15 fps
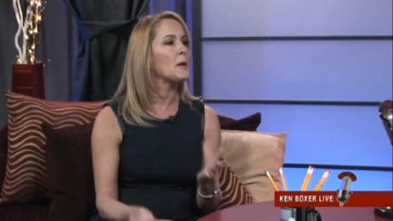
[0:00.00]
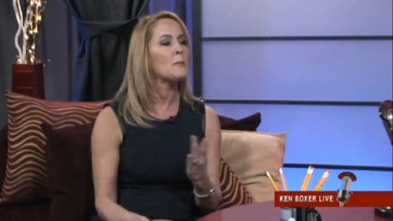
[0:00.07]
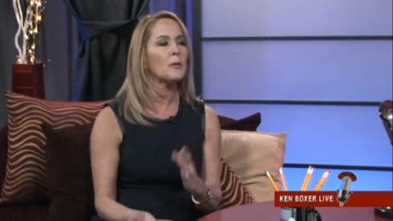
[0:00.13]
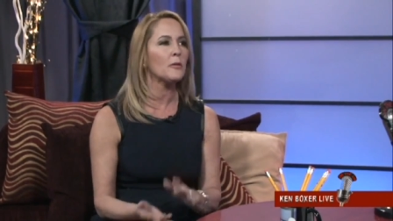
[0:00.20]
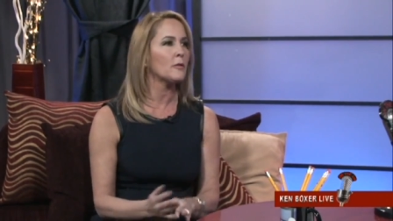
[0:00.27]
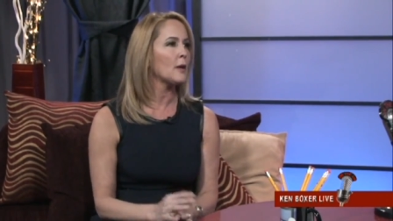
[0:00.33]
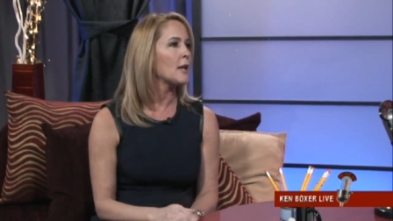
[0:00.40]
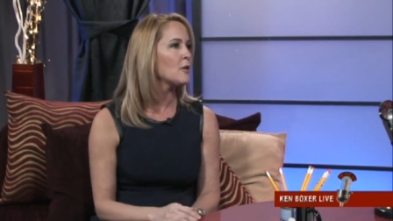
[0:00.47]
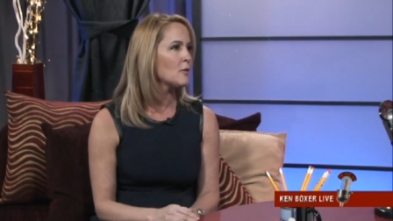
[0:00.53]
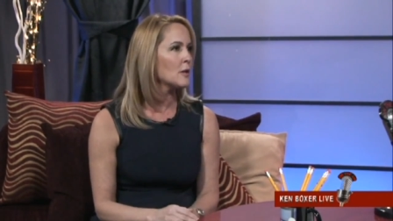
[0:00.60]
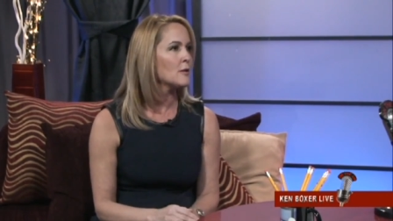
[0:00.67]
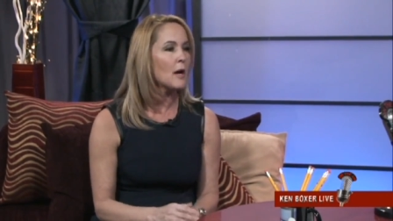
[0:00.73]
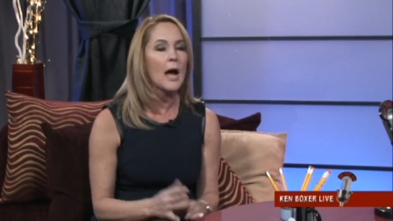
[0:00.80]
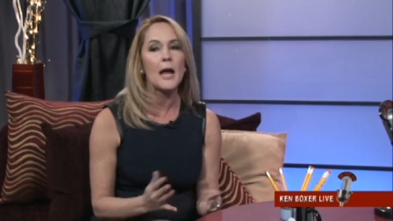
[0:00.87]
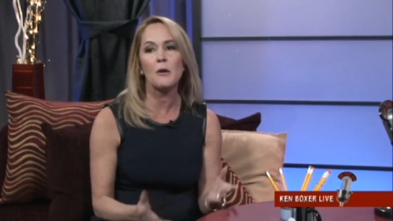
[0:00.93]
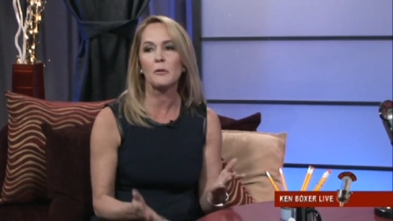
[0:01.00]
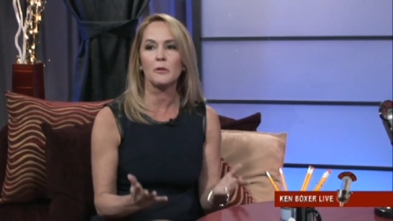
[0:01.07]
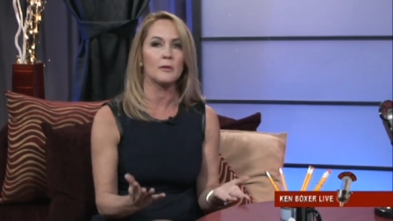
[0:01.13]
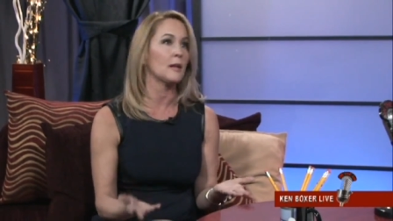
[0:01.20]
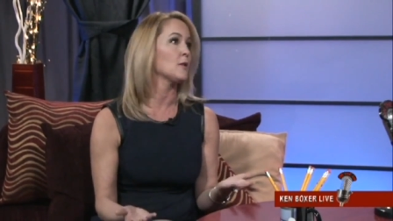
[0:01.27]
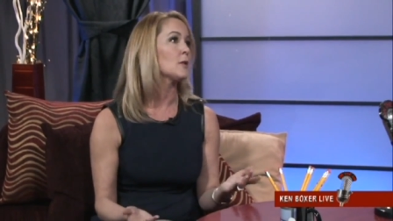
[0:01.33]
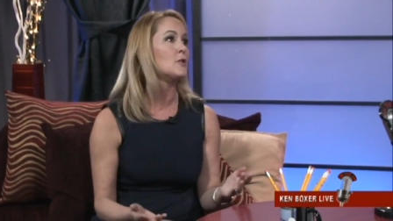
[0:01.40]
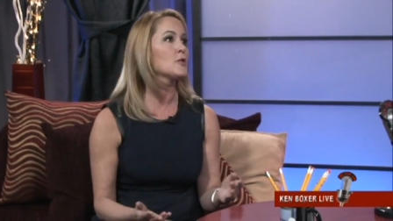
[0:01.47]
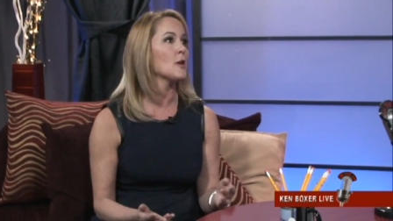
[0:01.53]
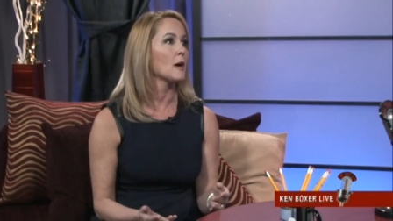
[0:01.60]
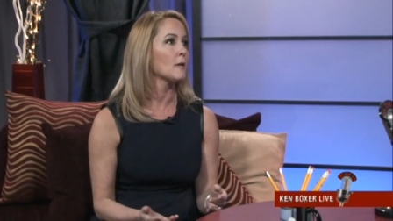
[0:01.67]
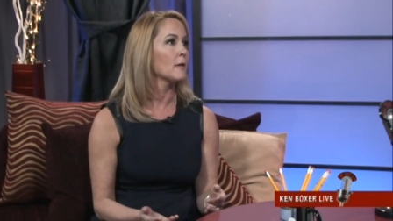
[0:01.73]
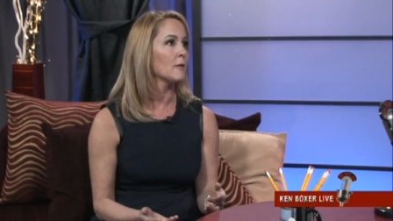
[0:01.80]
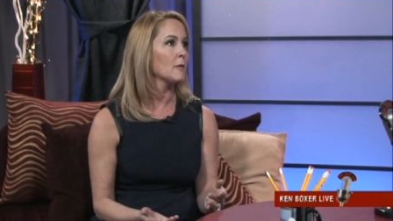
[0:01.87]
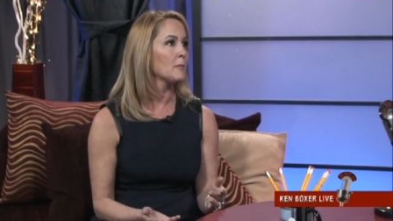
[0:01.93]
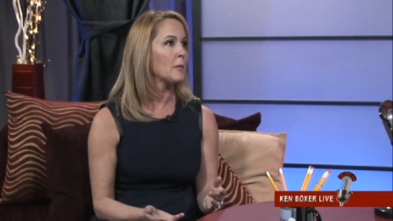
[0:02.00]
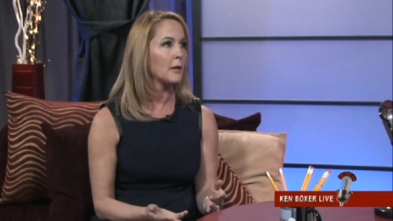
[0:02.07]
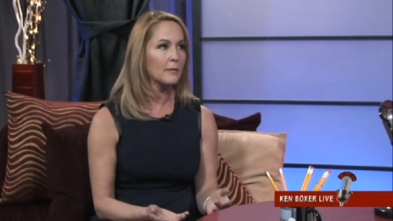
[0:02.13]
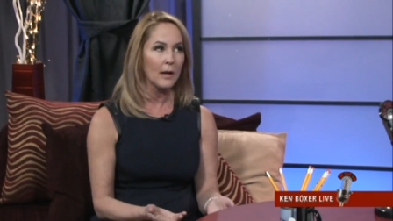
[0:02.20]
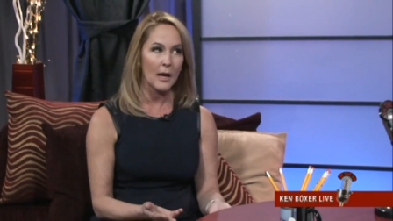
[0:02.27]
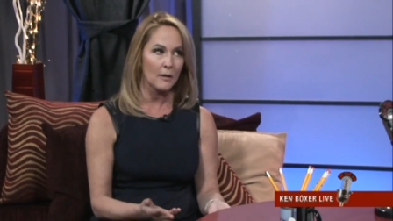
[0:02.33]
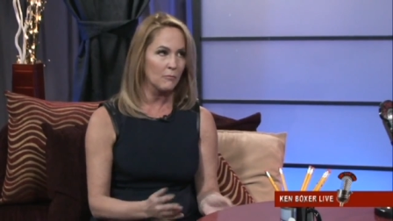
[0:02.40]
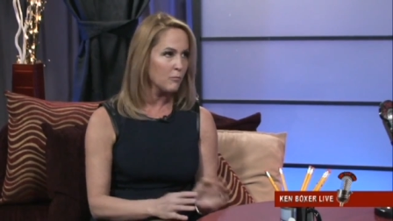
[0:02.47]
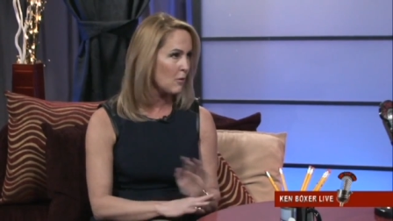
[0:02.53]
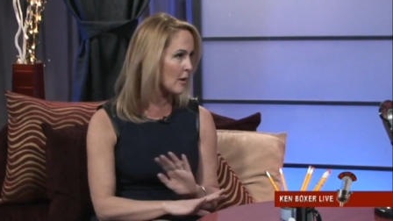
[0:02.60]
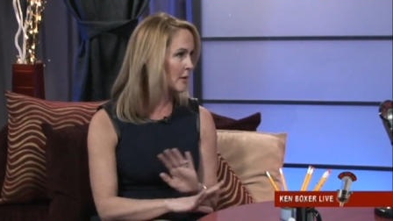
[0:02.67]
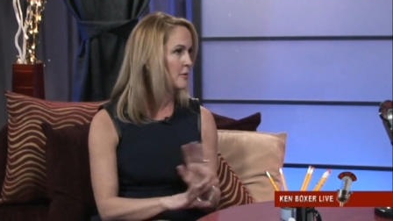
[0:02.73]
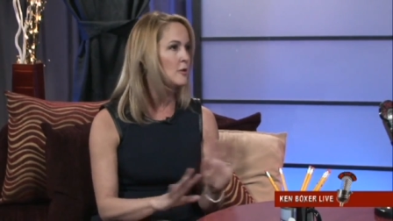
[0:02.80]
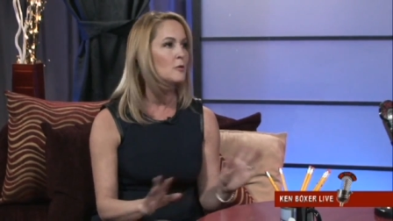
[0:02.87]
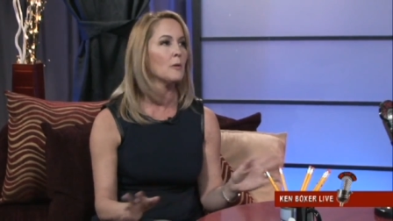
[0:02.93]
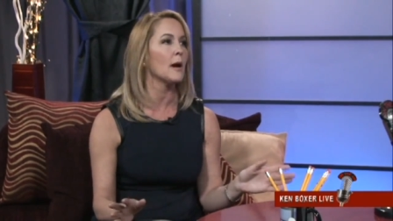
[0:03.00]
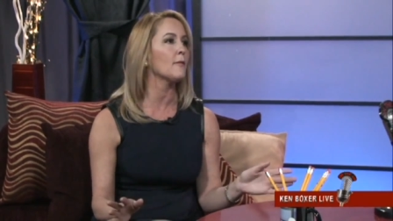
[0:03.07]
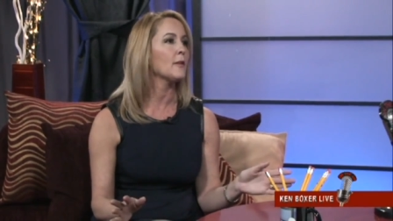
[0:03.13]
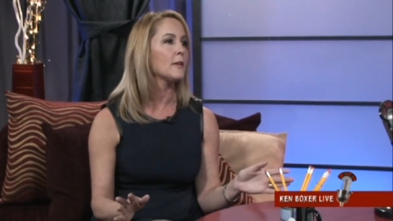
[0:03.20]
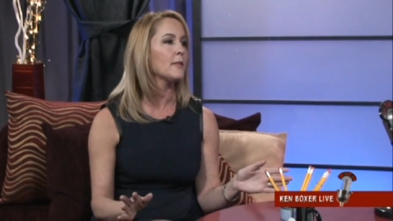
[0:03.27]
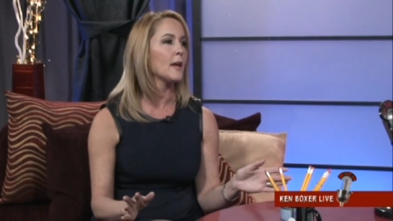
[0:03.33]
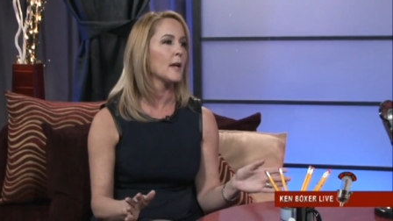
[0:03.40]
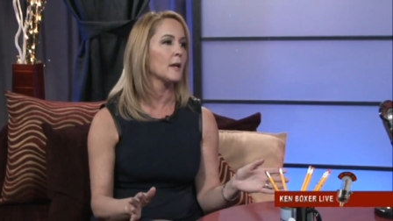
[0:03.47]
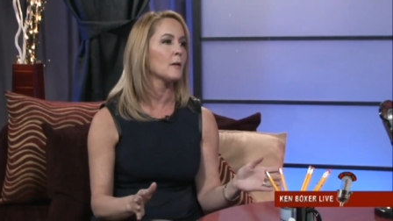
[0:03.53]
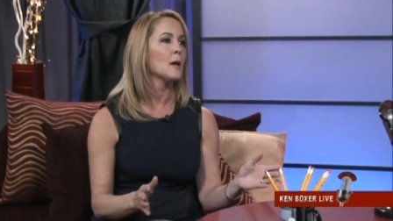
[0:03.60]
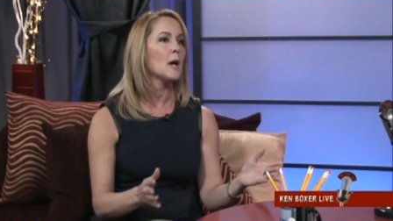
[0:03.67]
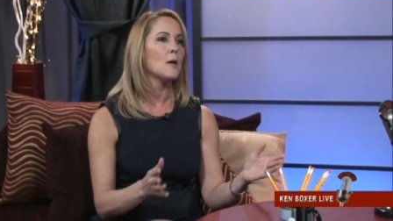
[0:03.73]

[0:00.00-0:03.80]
People say you can, I always say you can juggle because I want to do everything,